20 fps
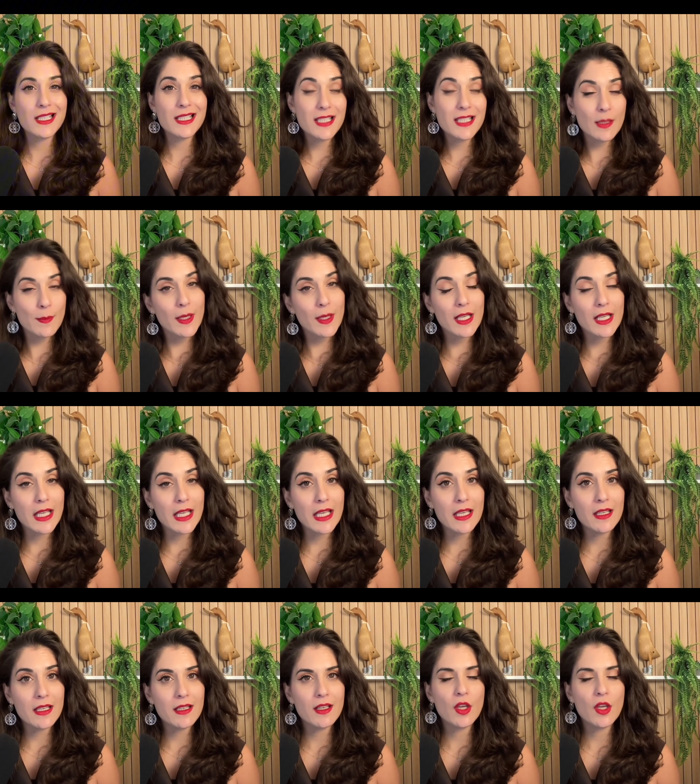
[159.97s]

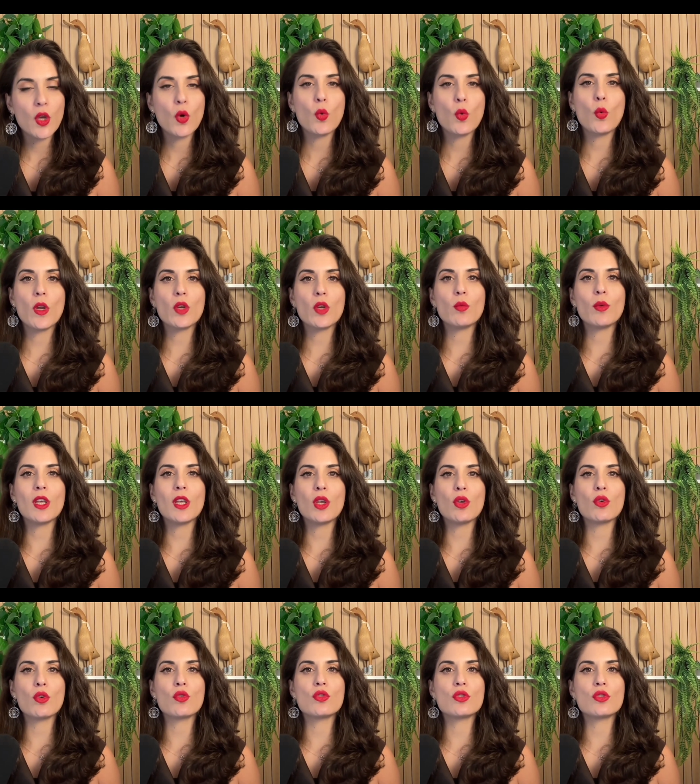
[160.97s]
Typically, when we
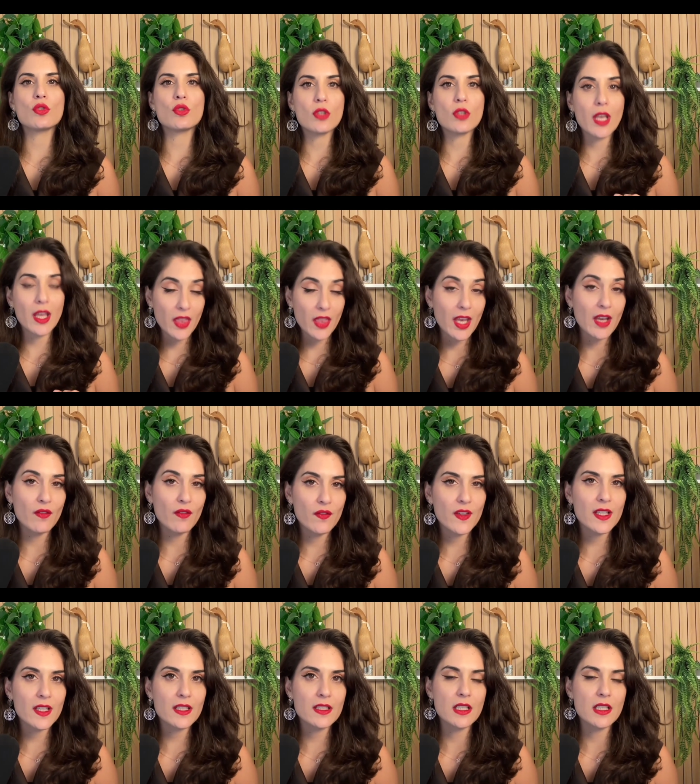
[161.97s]
use the
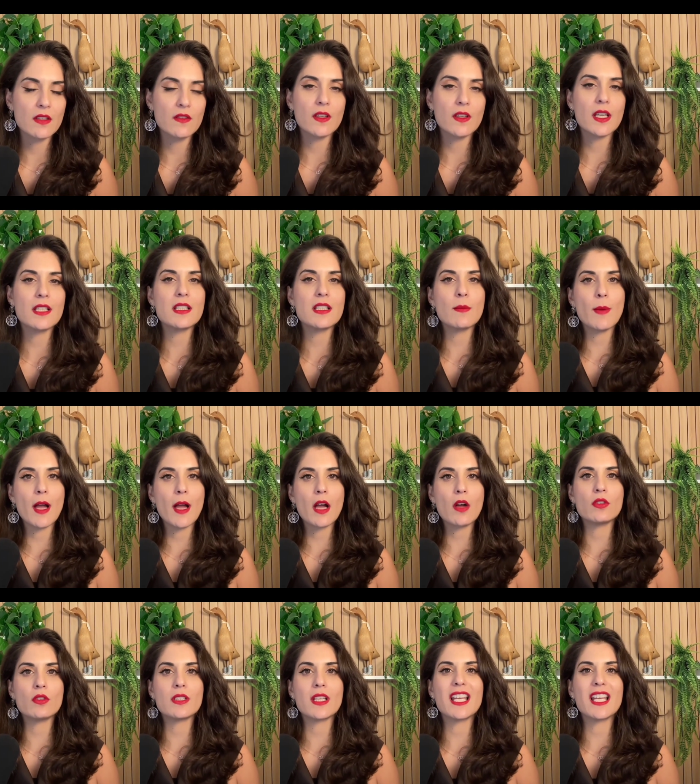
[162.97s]
infinitive, it's
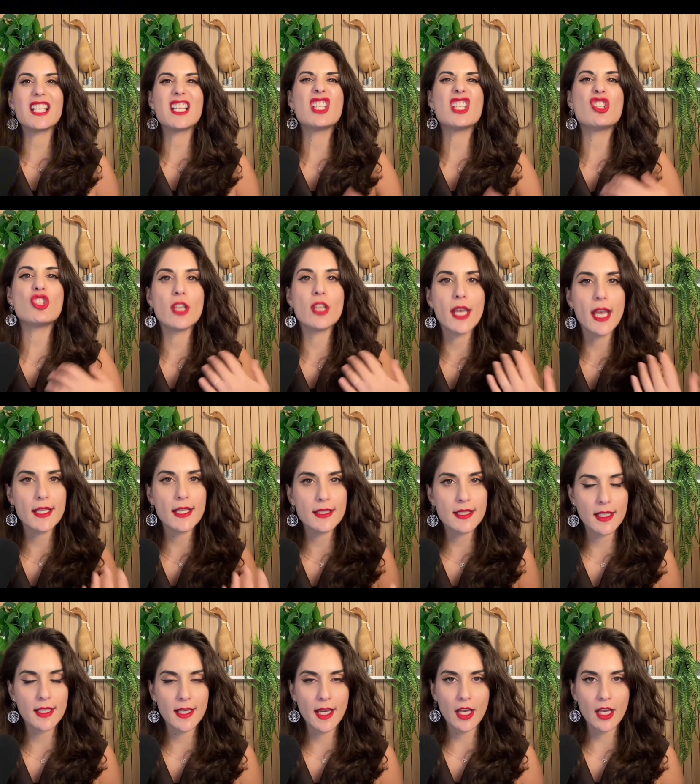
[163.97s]
about
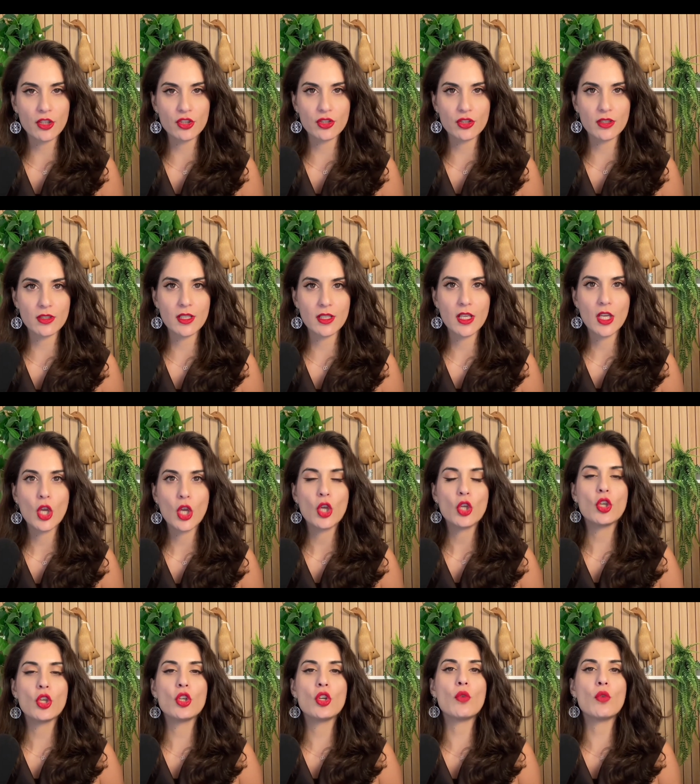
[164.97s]
initiating an action.
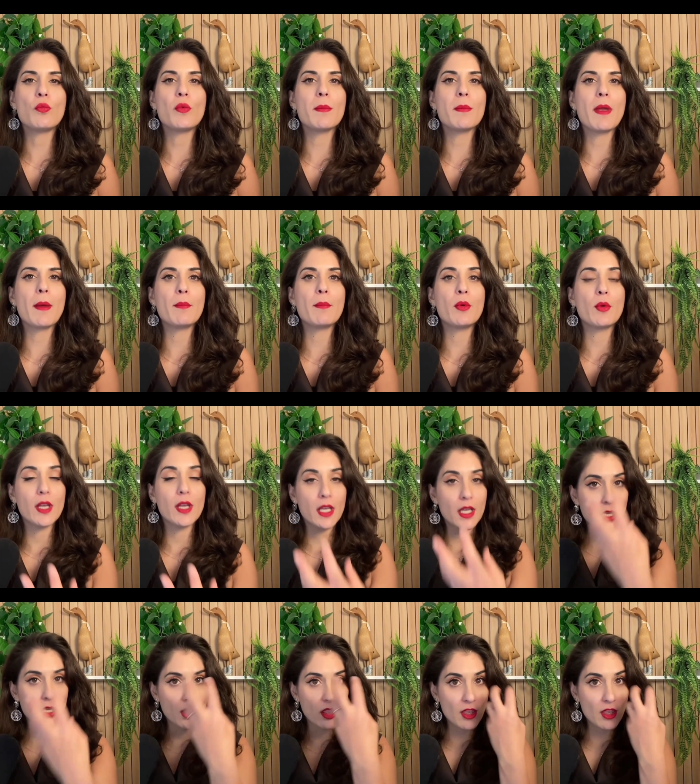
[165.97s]
You're not
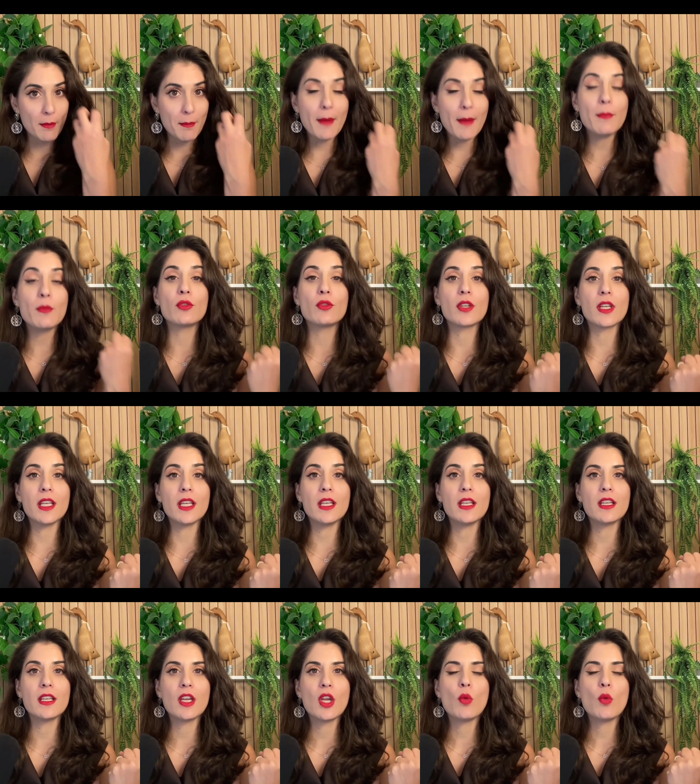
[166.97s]
remembering the memory,
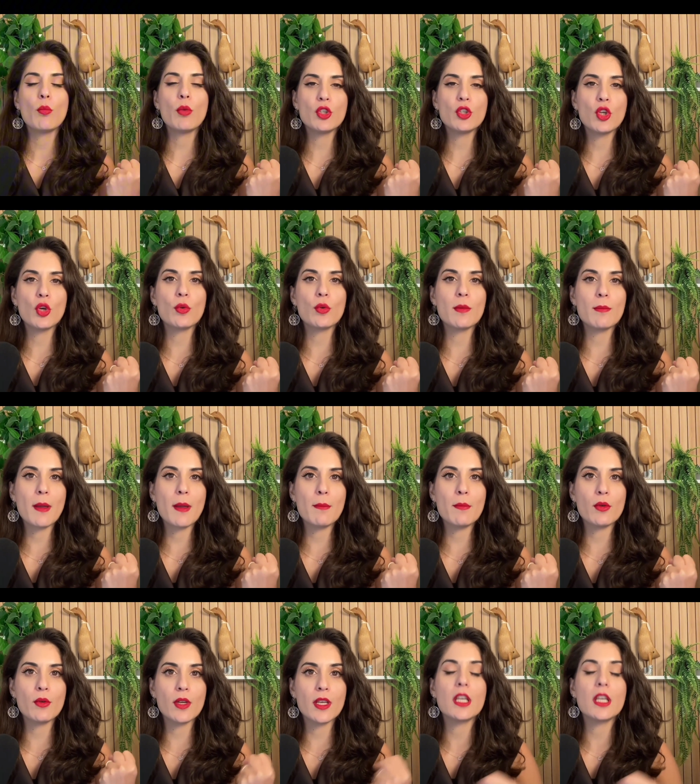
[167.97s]
but you're
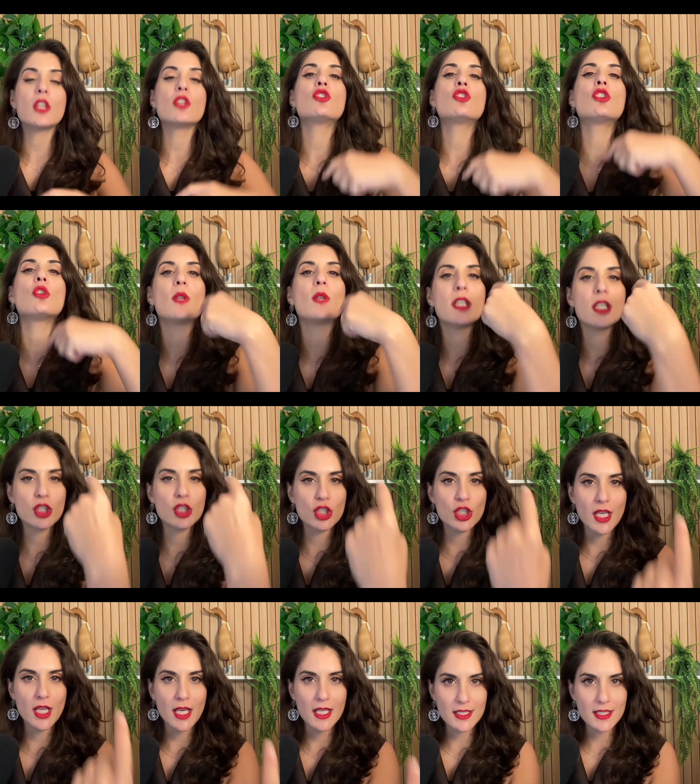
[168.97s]
remembering to
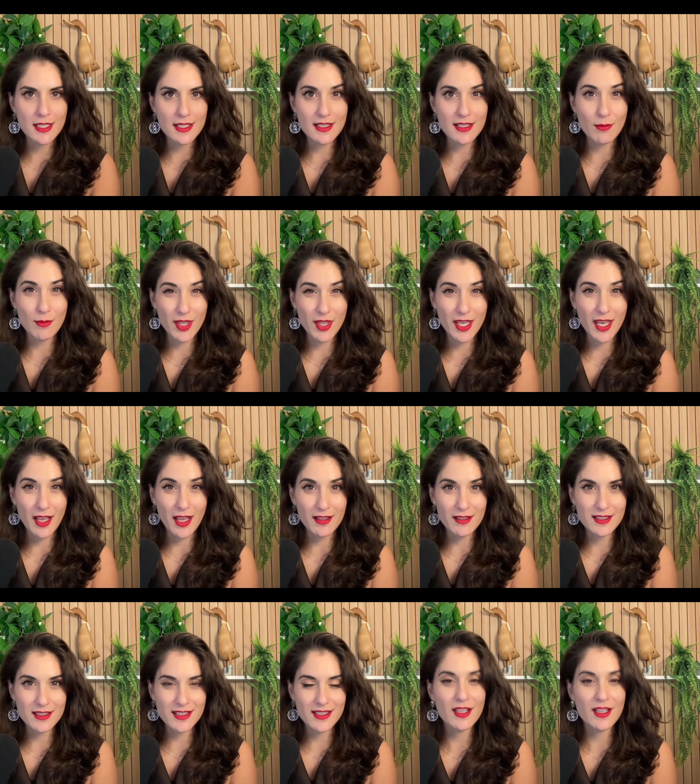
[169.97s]
initiate something
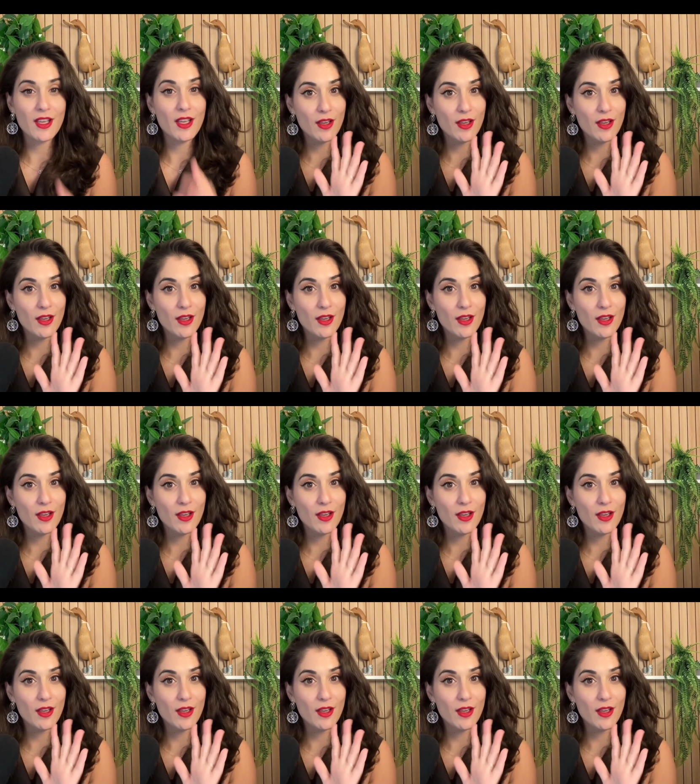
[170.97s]
else.